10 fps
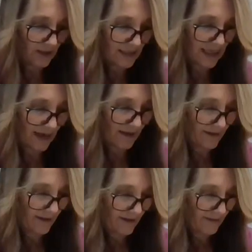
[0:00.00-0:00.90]
stay.
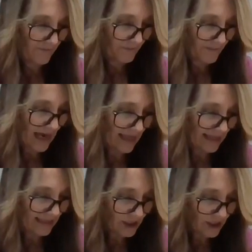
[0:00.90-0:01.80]
I
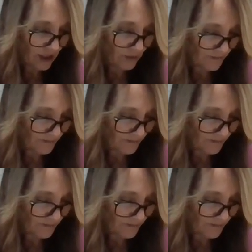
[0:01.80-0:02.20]
think it's cute.